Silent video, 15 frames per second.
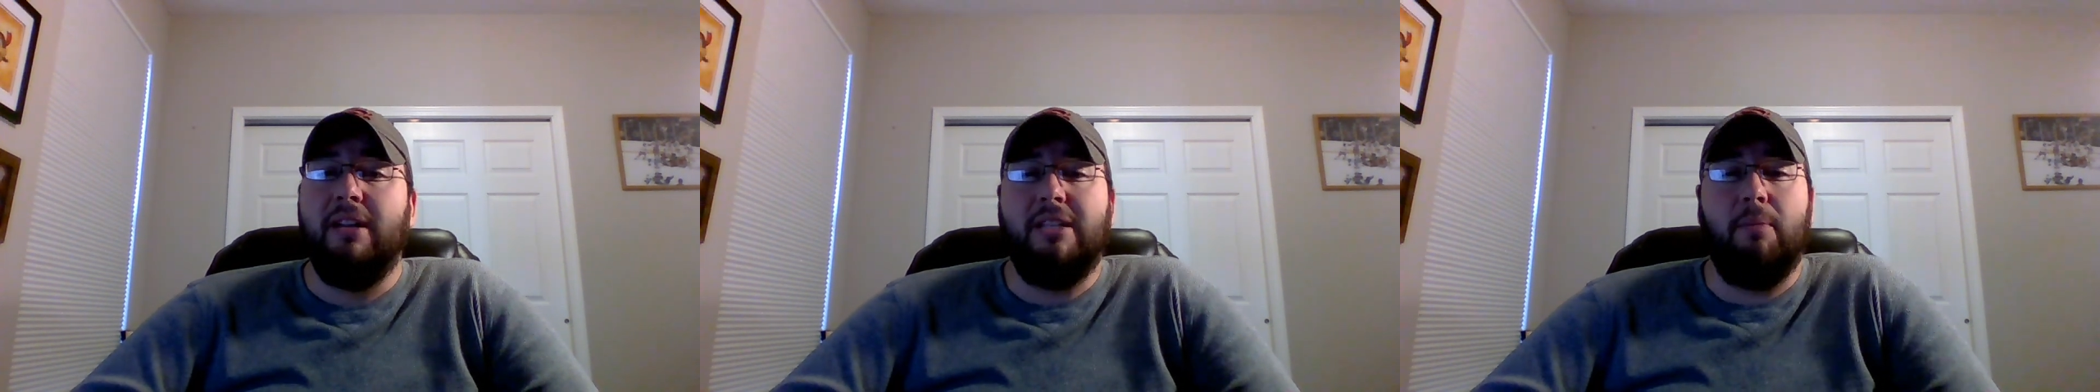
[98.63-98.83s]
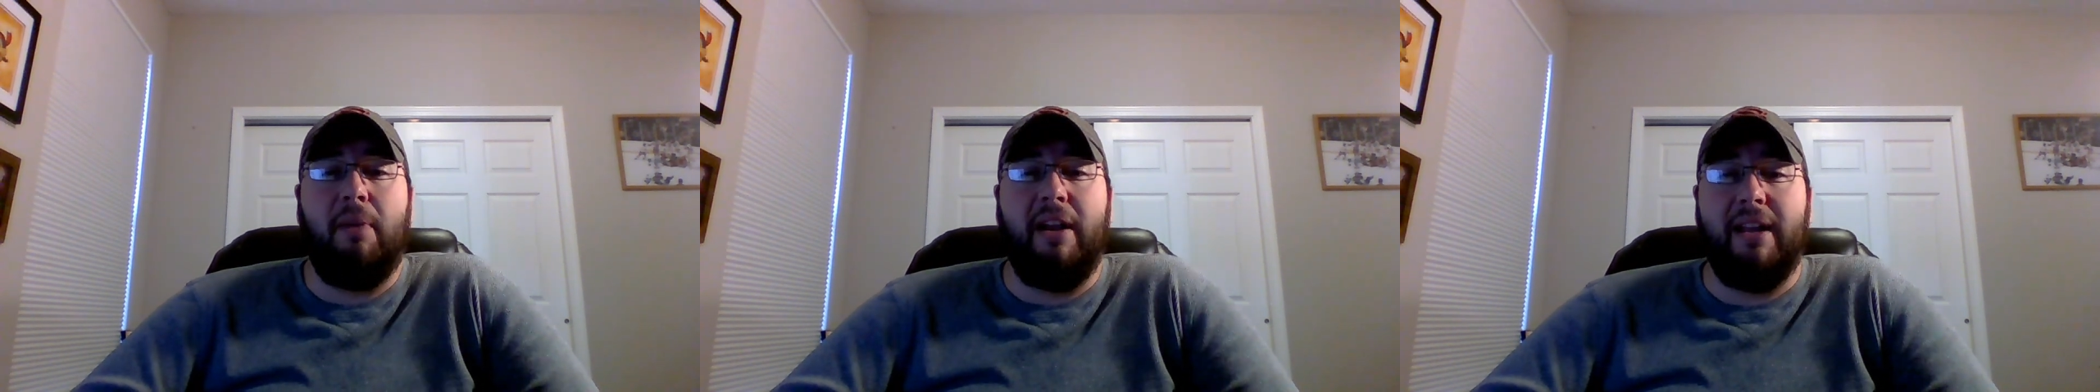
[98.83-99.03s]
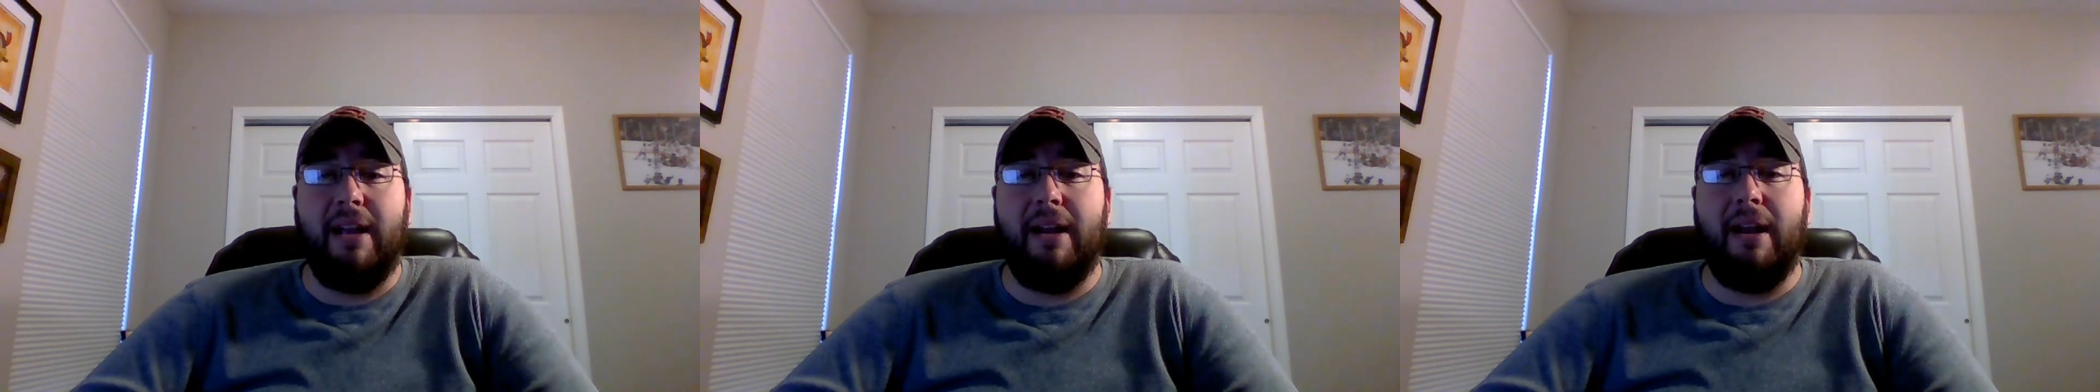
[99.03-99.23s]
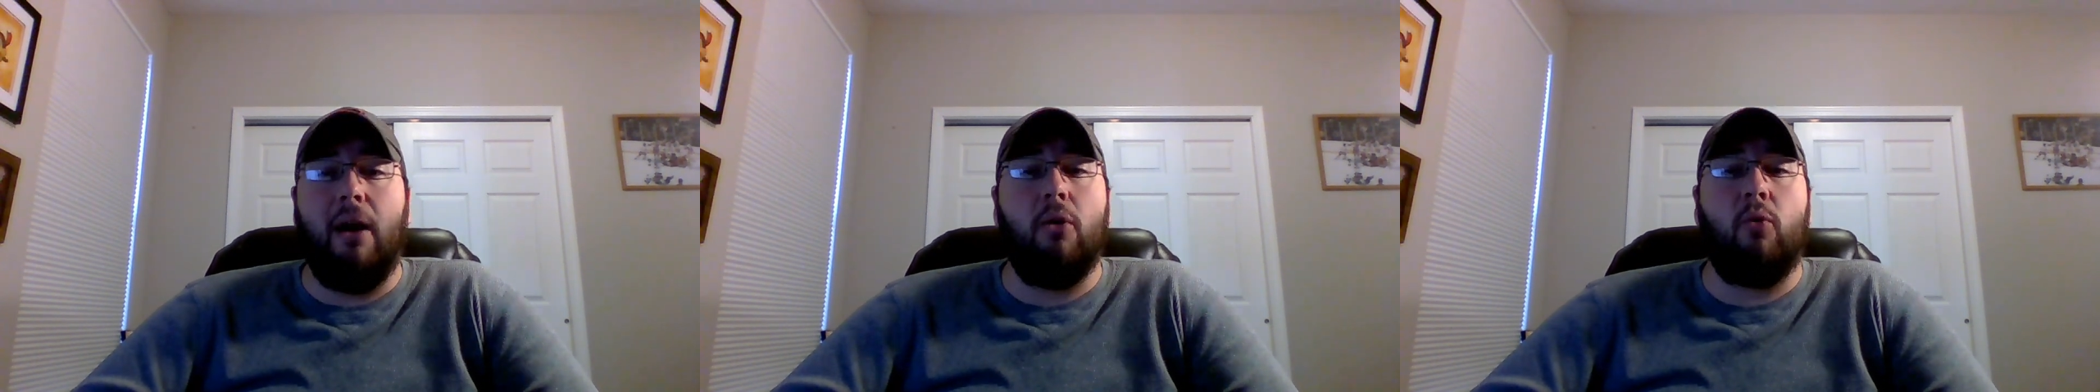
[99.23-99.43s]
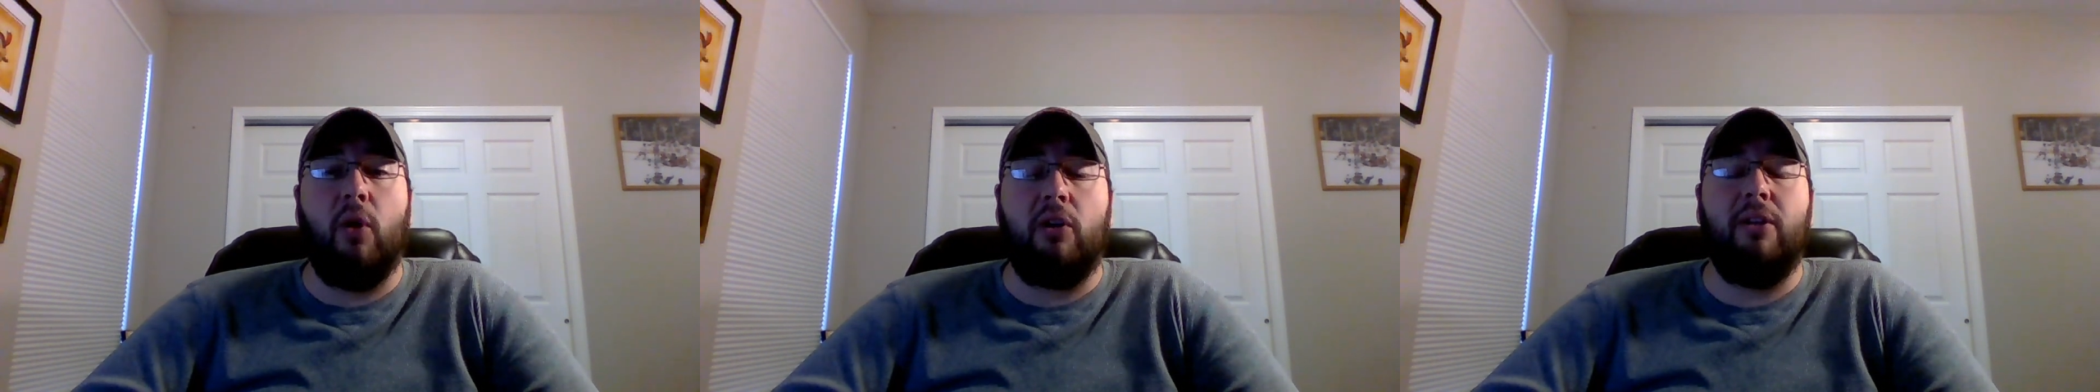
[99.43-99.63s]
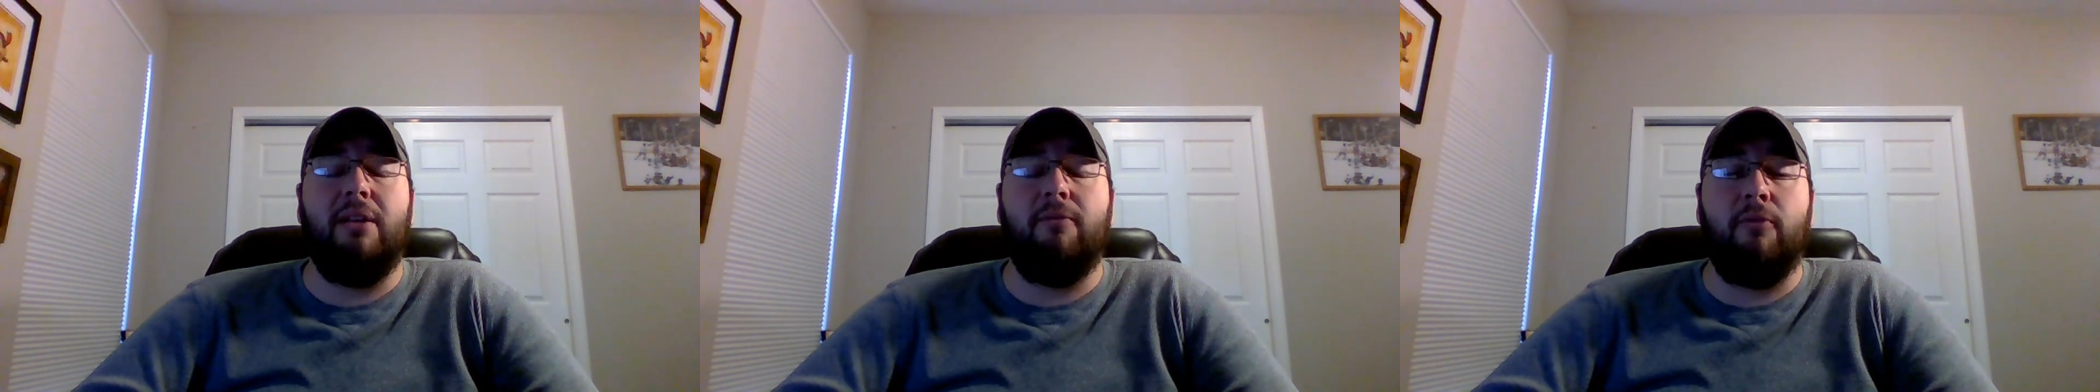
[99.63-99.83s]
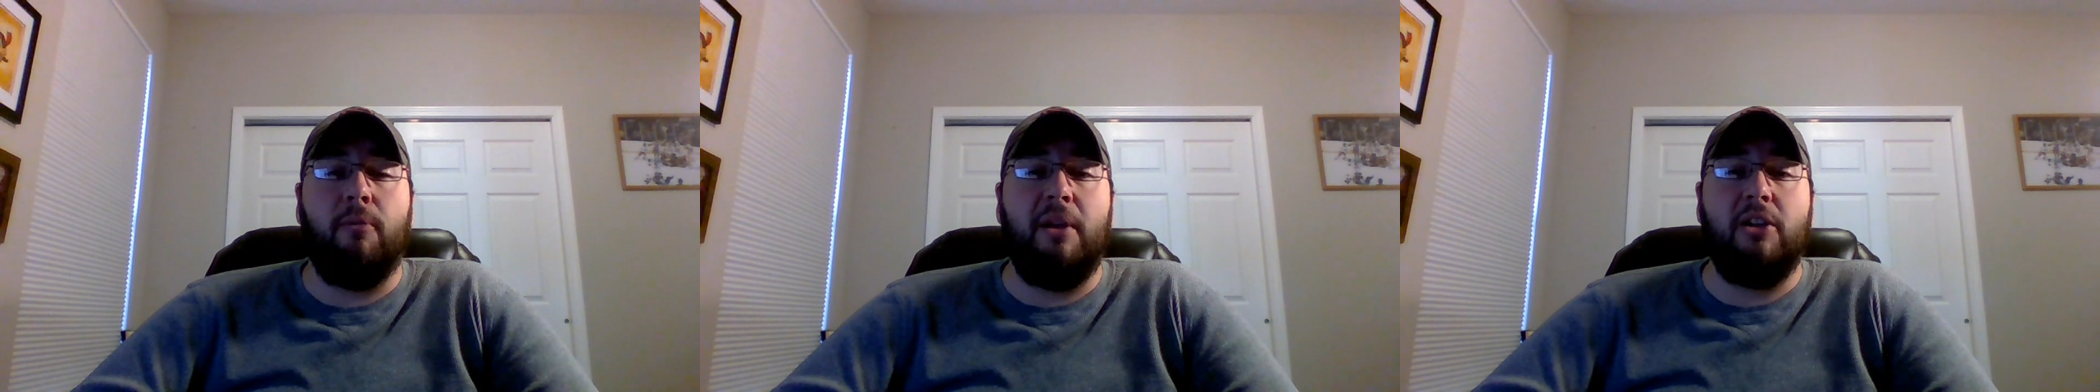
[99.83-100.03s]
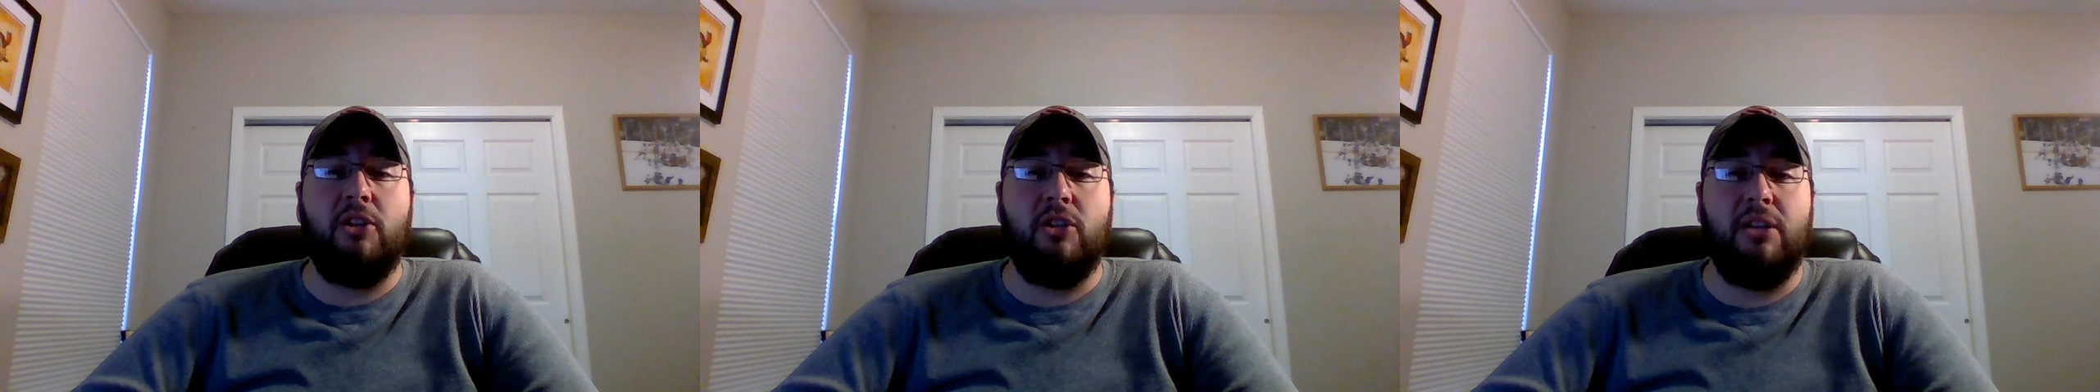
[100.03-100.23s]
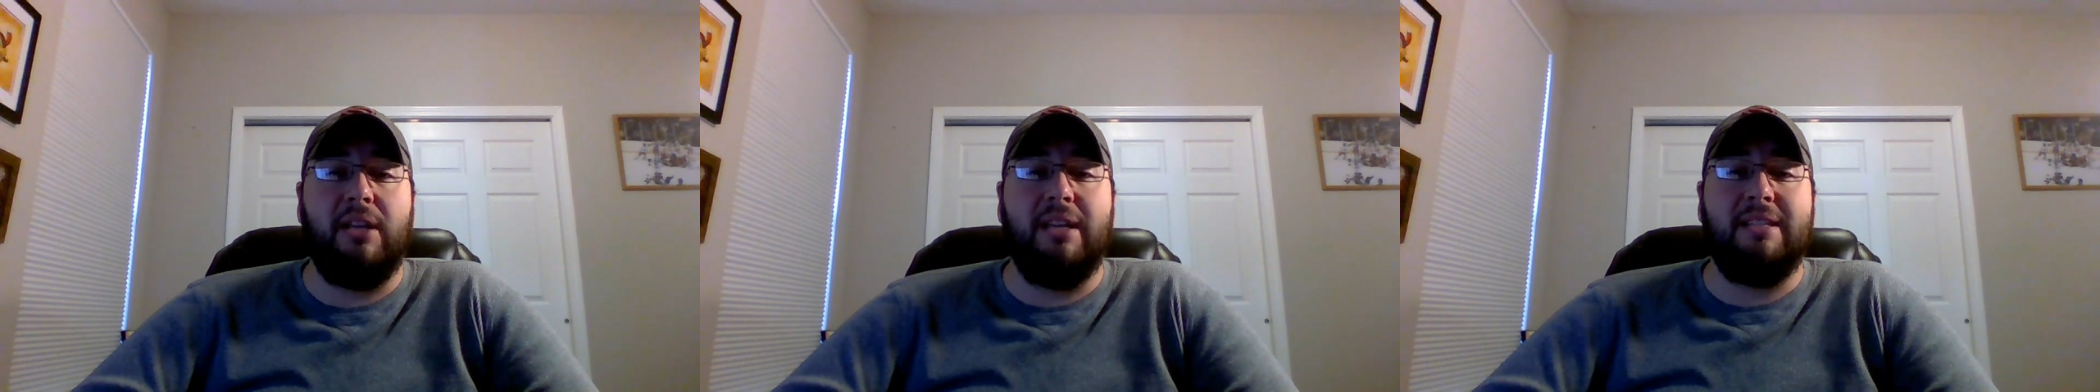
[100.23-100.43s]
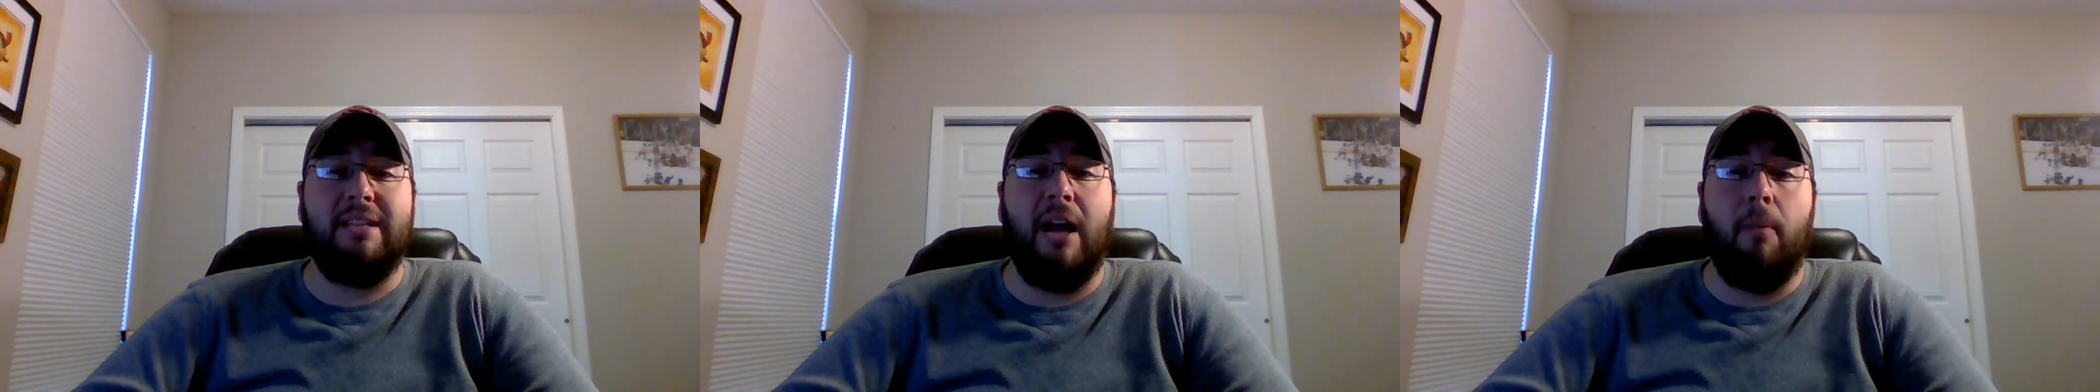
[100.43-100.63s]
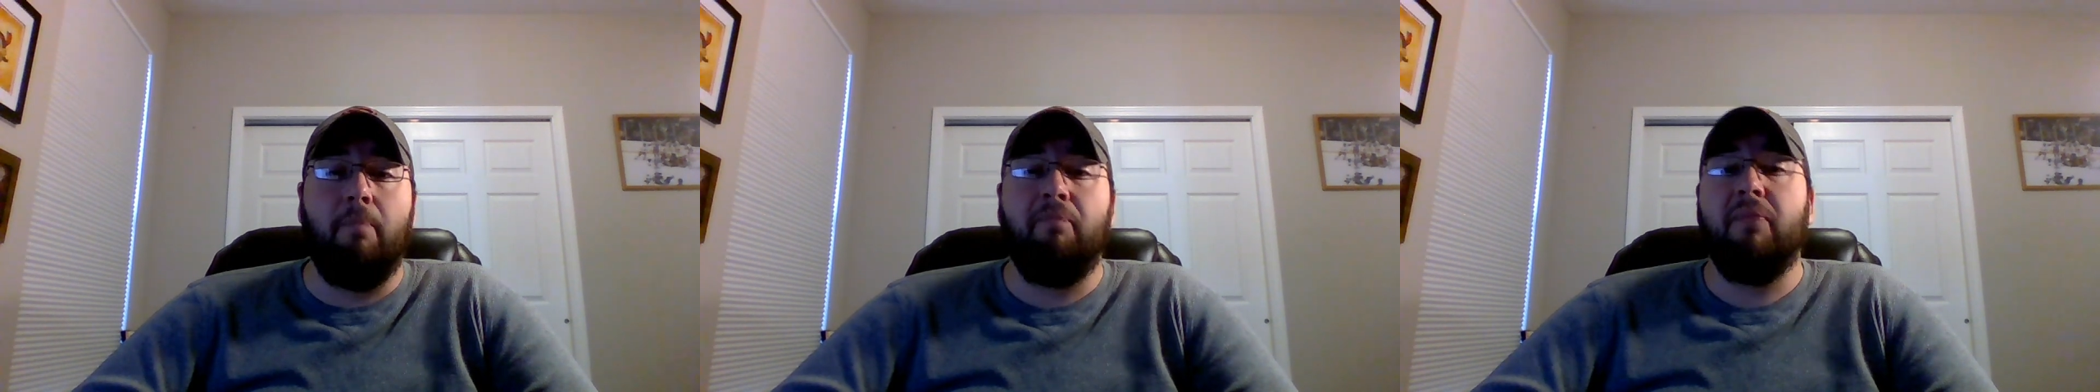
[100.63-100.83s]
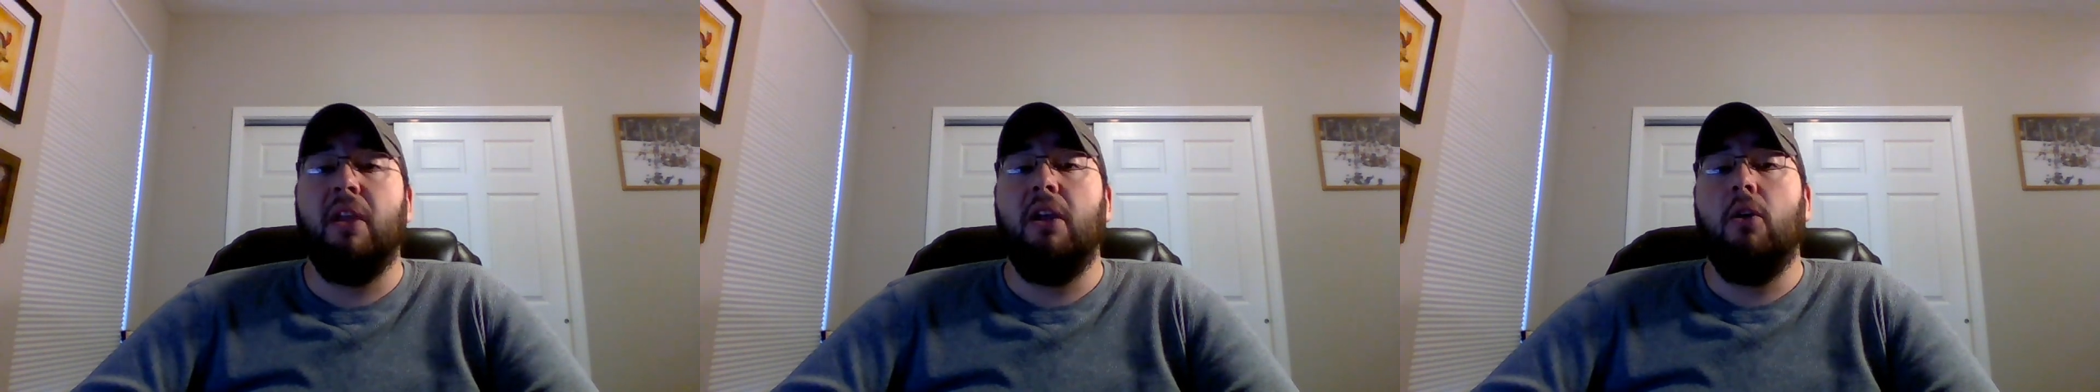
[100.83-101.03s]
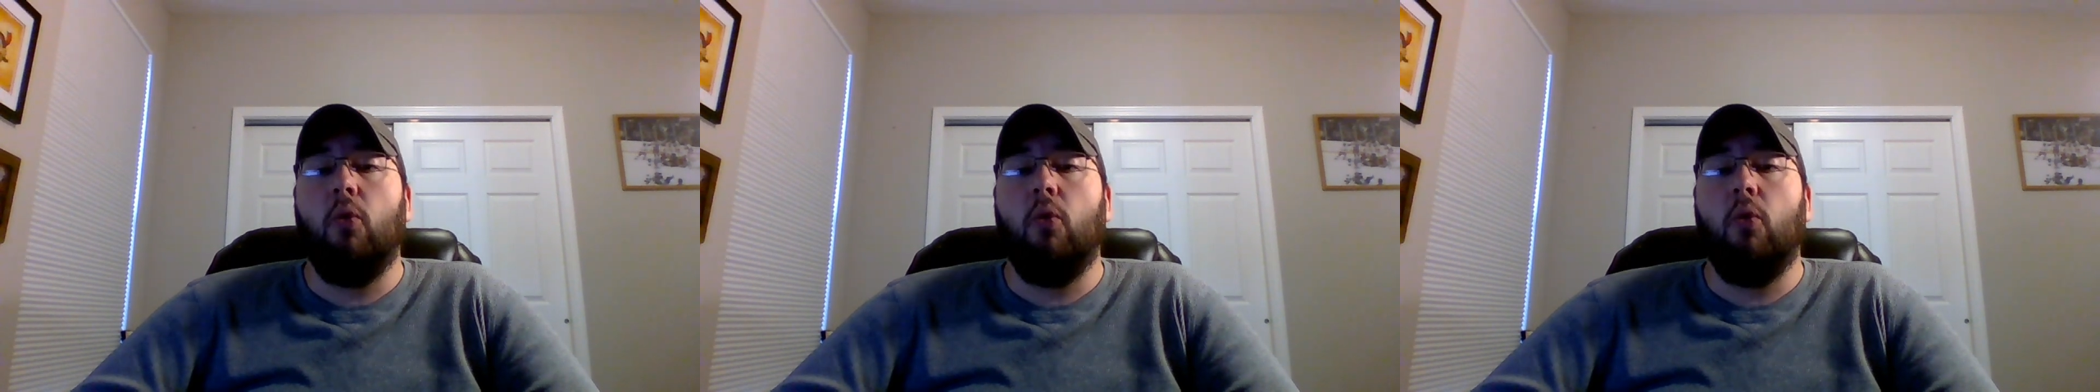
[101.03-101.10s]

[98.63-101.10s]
depending on how quickly information gets out,